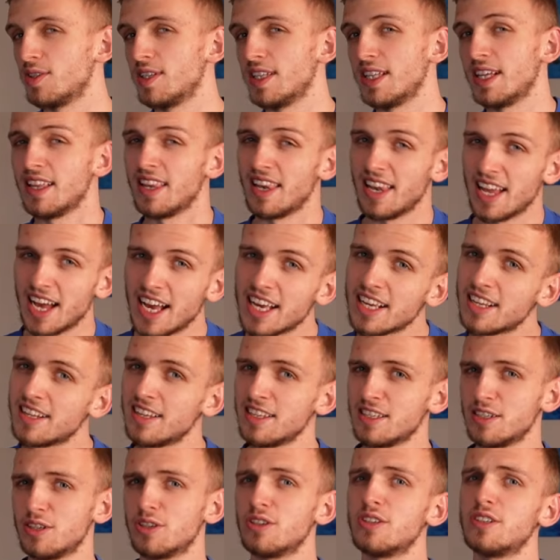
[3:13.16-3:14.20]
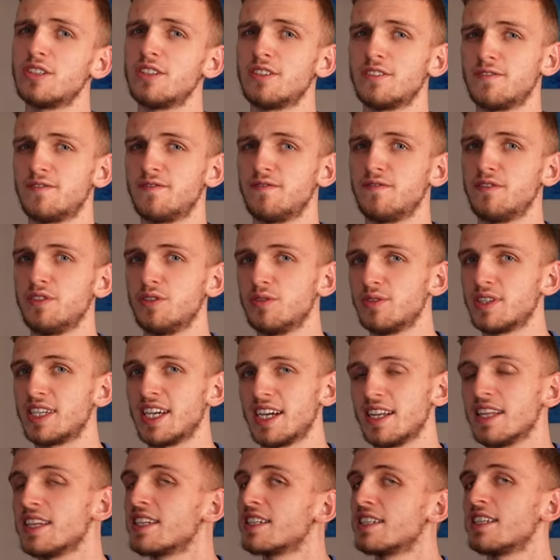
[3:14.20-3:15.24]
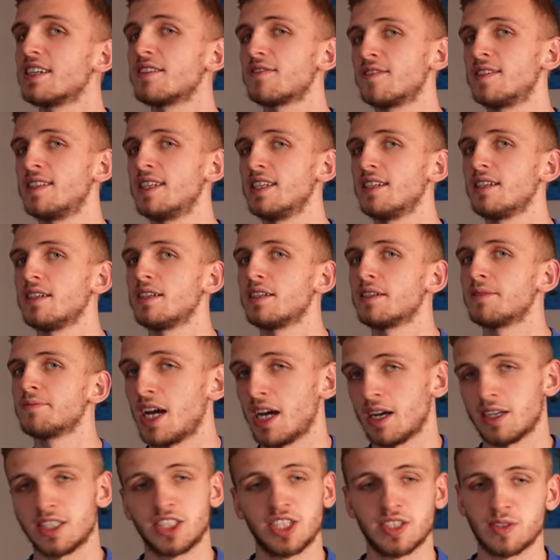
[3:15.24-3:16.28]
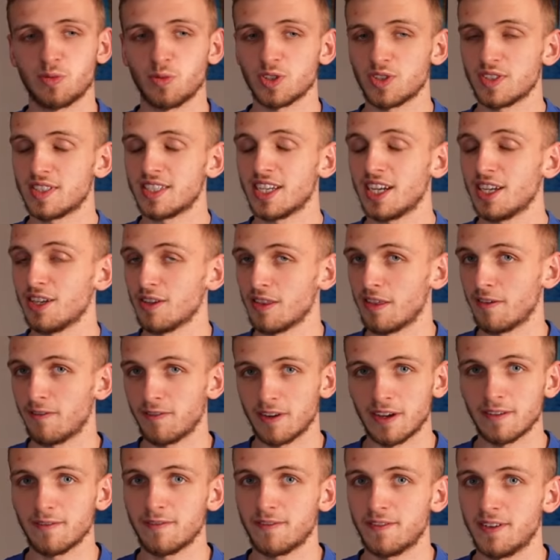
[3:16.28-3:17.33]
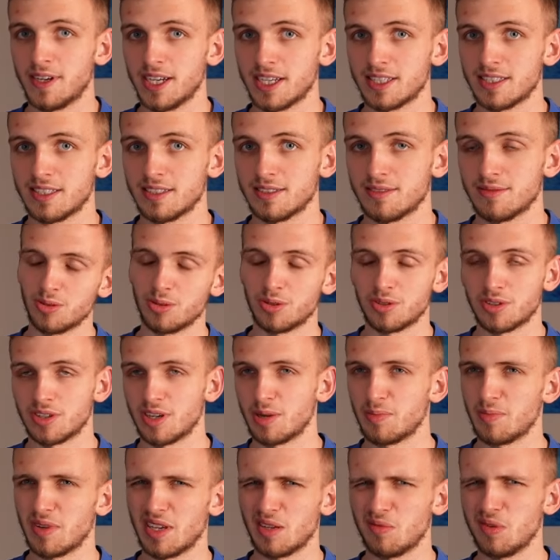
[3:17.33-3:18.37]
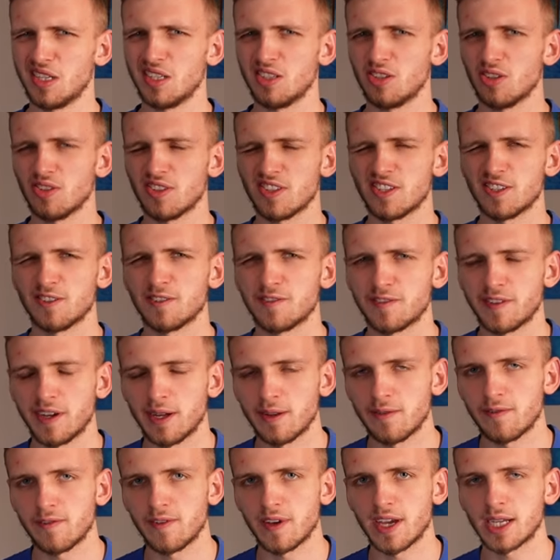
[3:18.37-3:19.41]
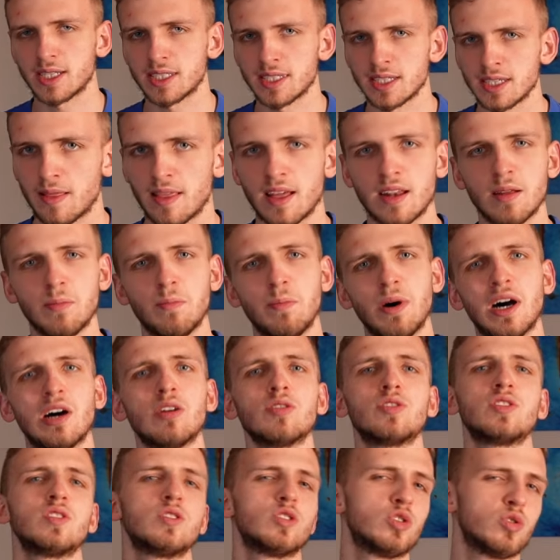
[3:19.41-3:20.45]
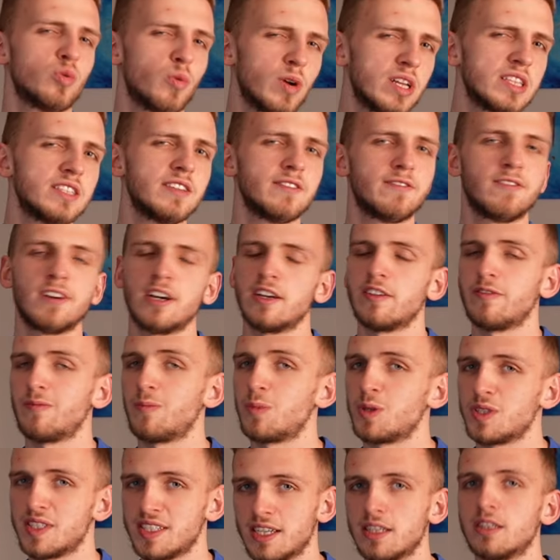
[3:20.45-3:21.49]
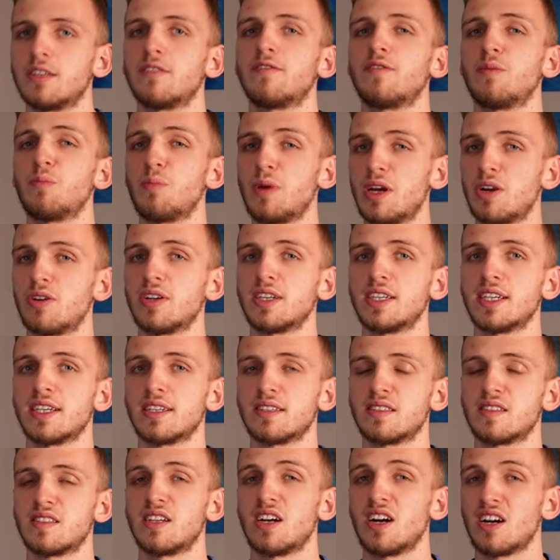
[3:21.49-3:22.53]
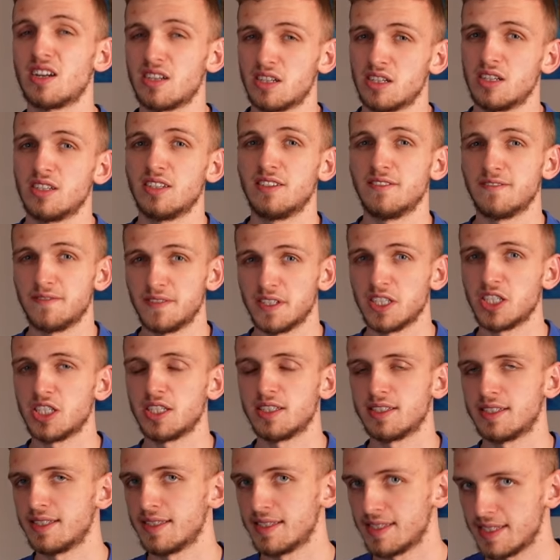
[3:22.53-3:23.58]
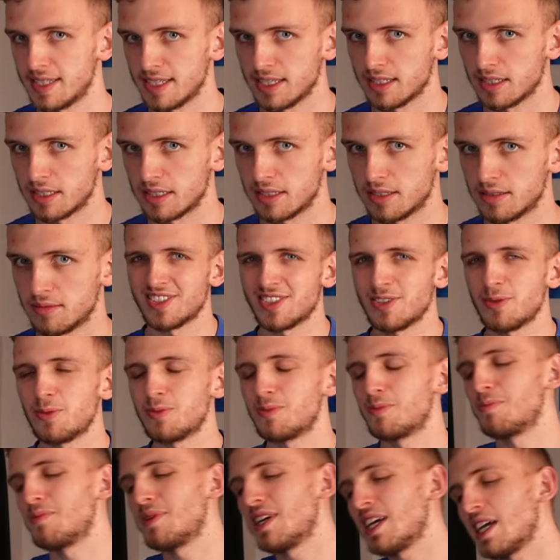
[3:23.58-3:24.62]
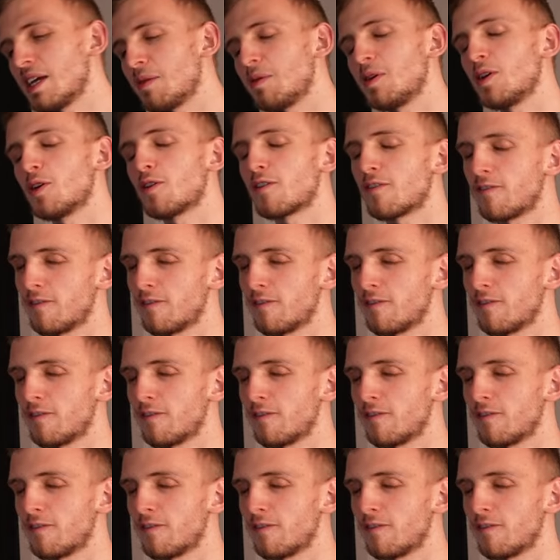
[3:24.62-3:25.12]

the likelihood of you getting enough zinc, I just want to tell you the fun fact or maybe not so fun fact, that about 25% of Americans are deficient in zinc. So maybe you're